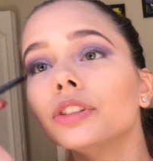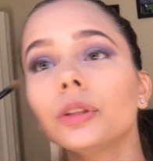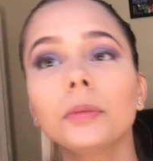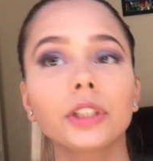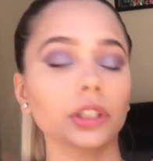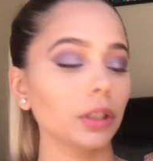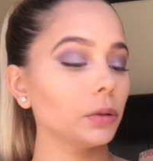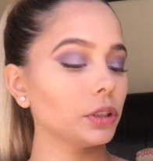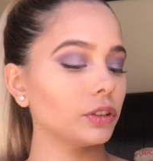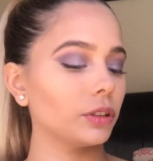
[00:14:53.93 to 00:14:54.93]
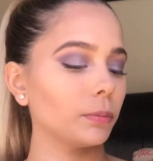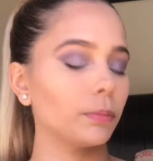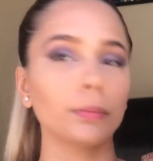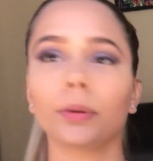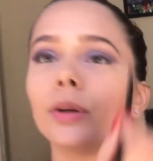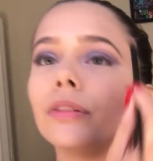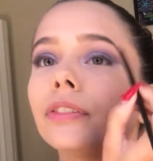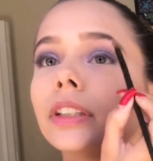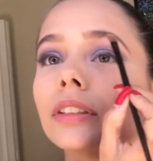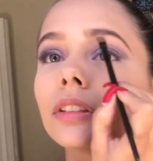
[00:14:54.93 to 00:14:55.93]
too much glow, just the
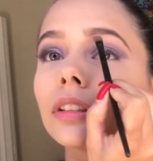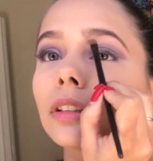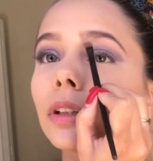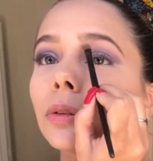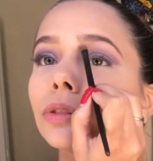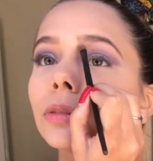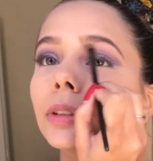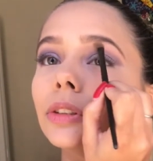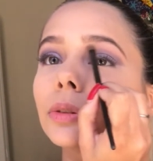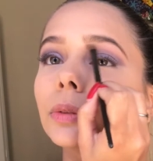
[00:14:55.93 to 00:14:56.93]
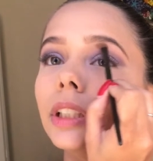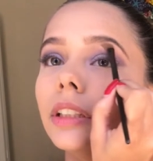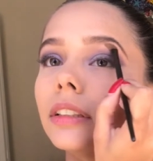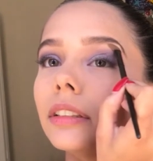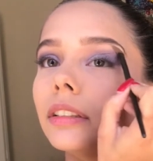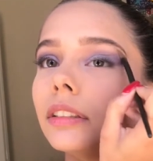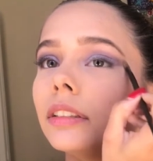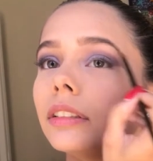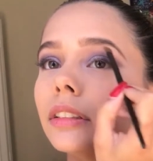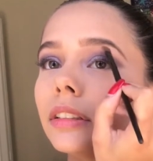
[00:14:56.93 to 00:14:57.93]
perfect glow to be dewy. And
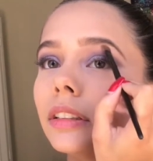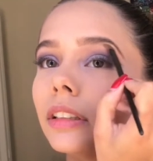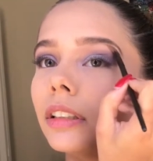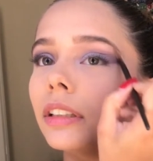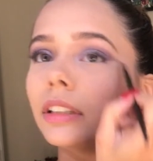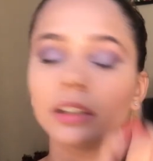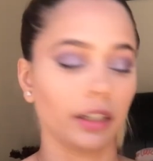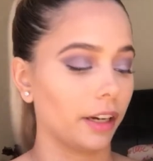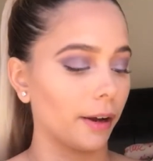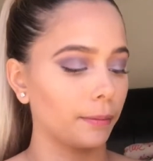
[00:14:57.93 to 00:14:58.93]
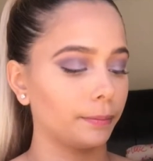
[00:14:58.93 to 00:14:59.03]
yeah,